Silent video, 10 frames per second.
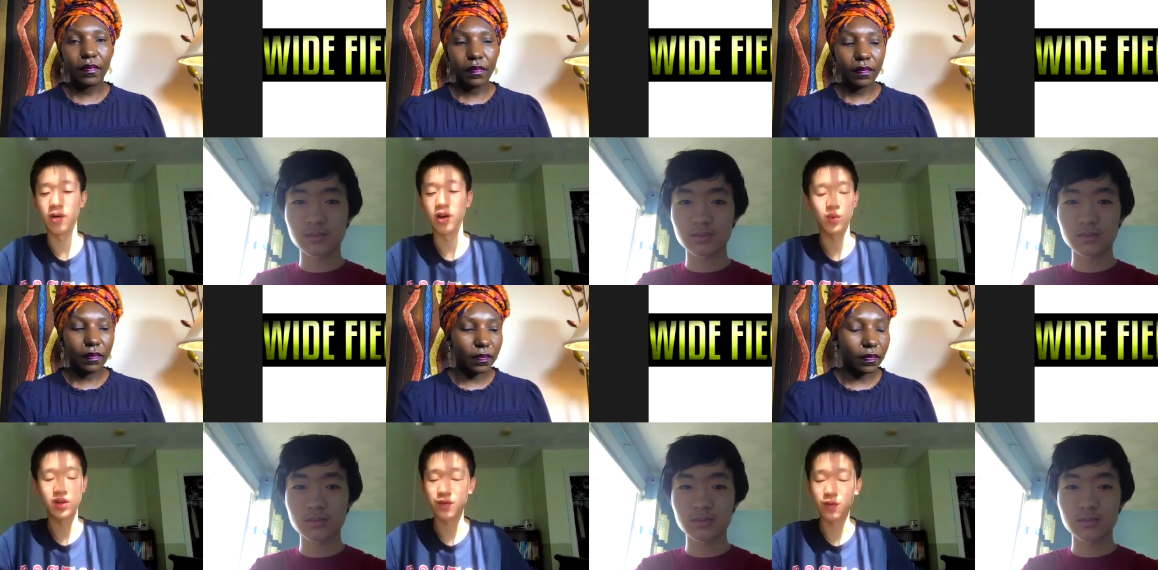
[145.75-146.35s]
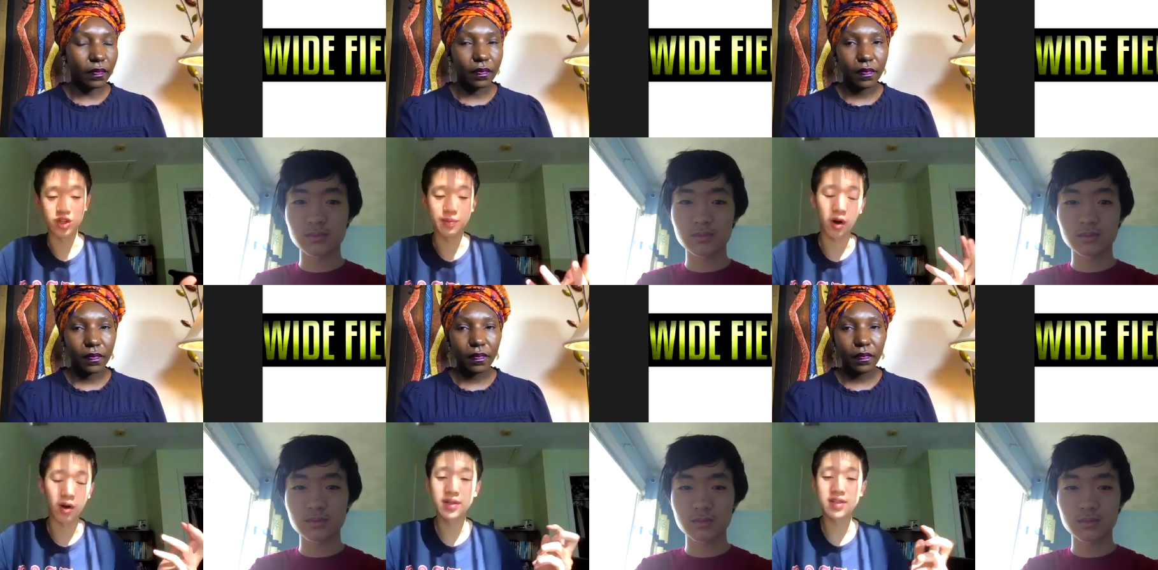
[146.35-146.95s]
Speaker 1: otherwise four
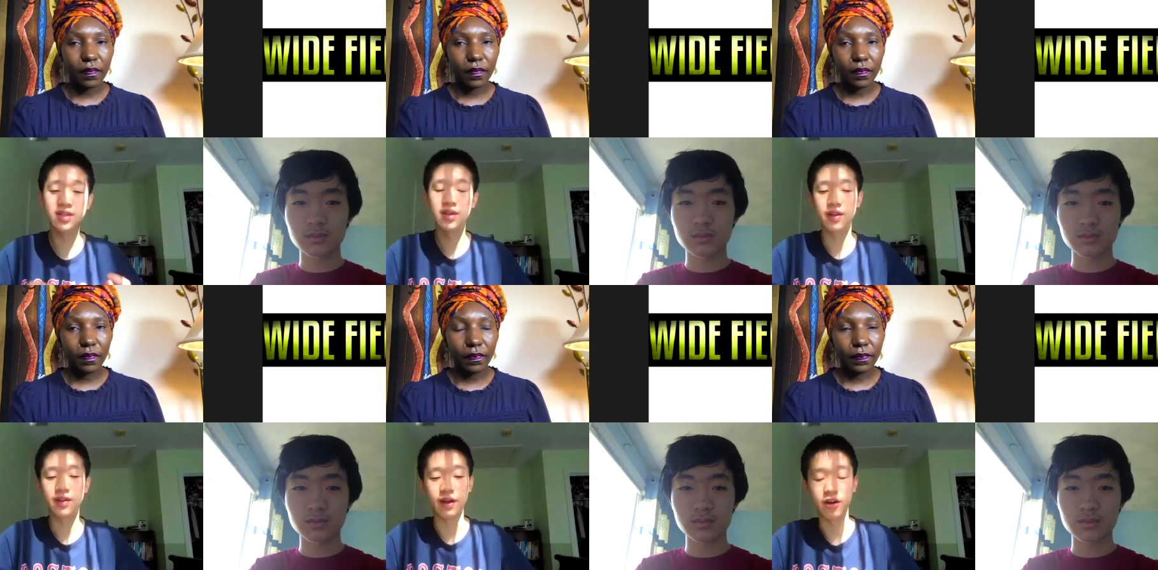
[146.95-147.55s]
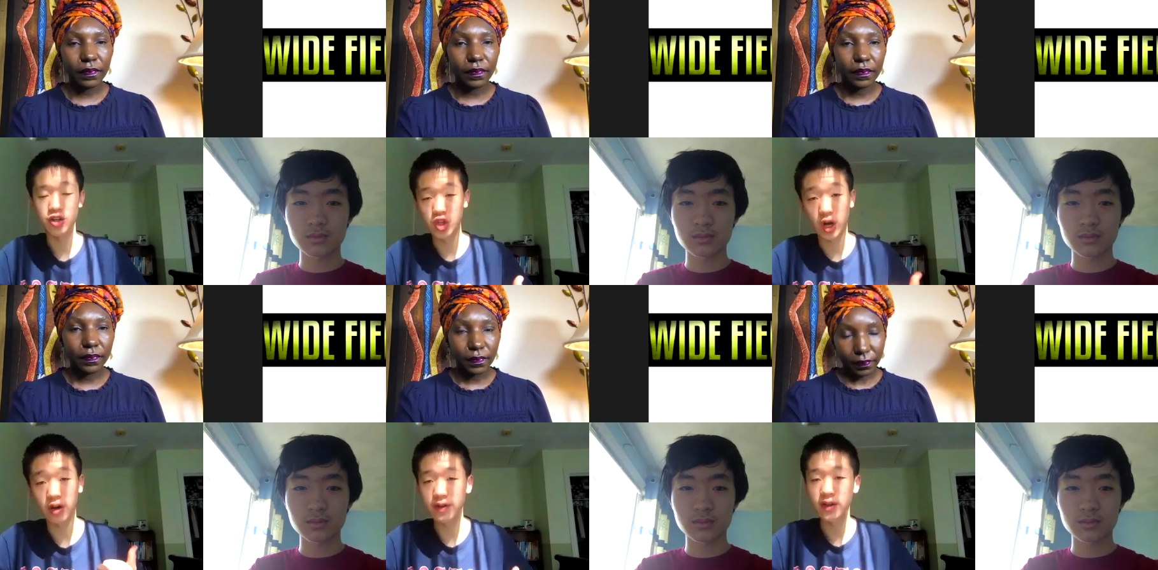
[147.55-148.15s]
departments they are
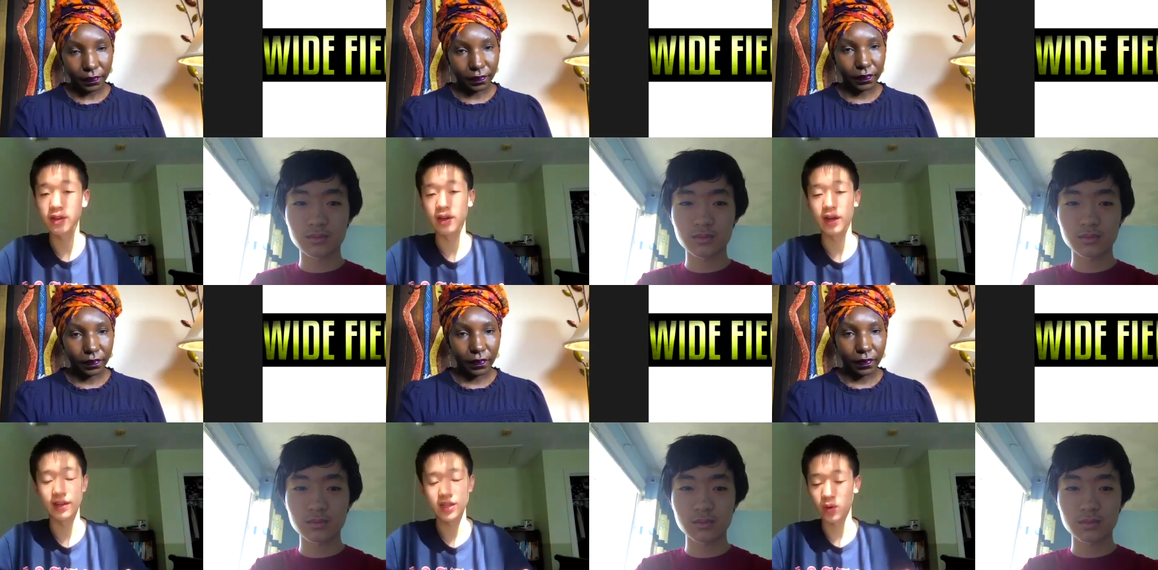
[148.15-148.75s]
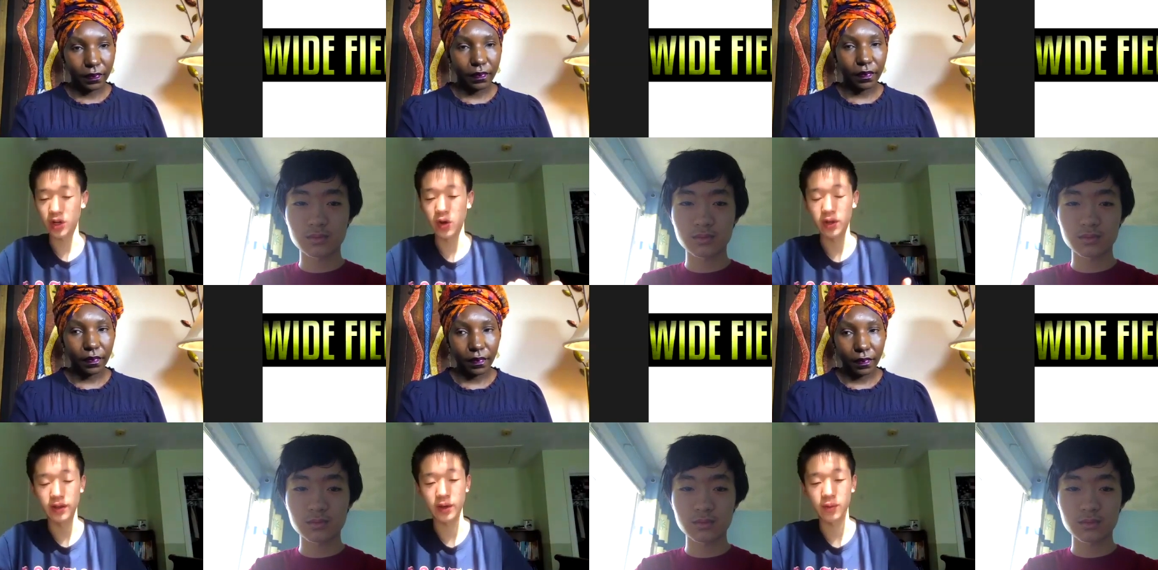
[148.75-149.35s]
Java, uh, that's one
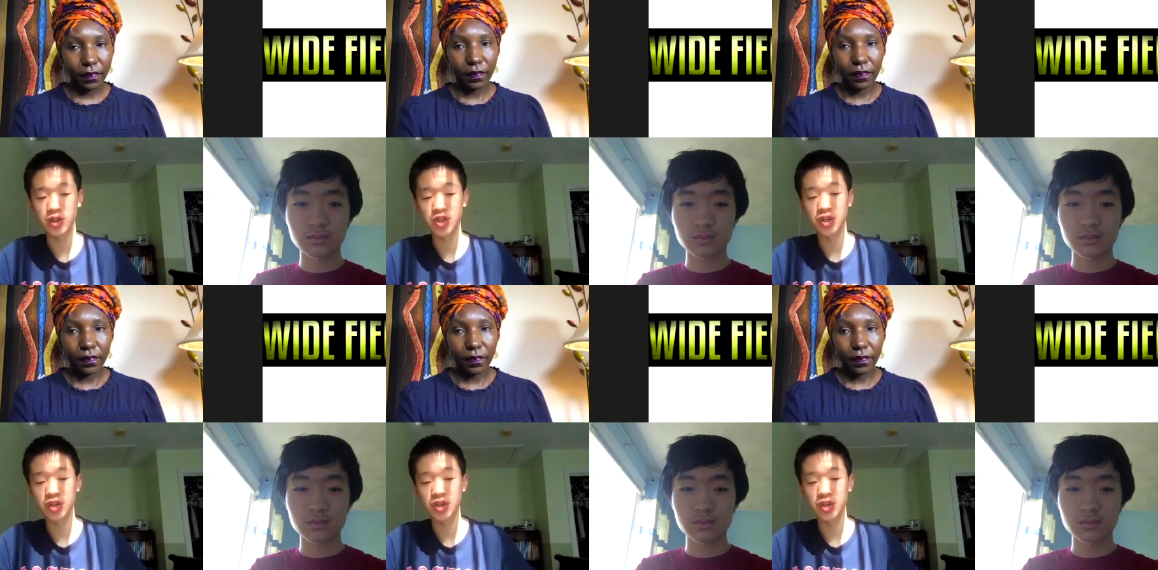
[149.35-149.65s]
coding language.